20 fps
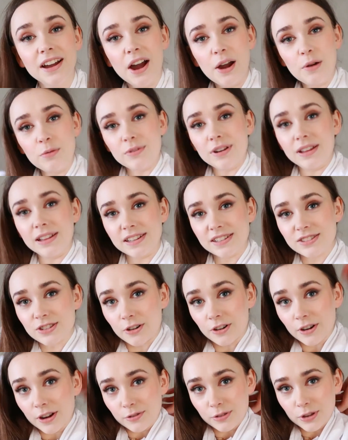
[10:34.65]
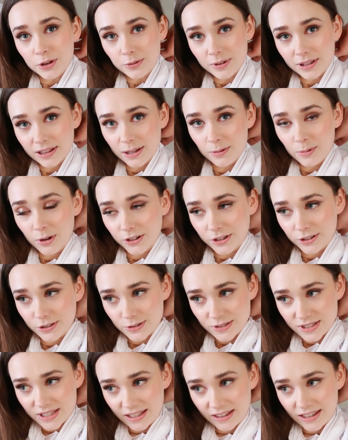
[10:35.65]
I'm really sorry if you really wanted
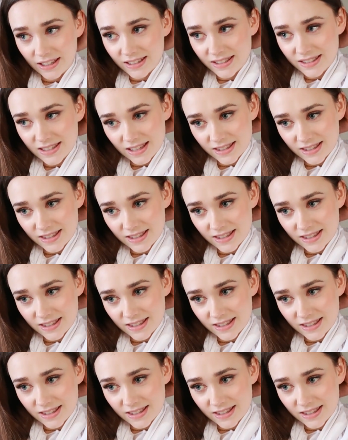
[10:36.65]
to see this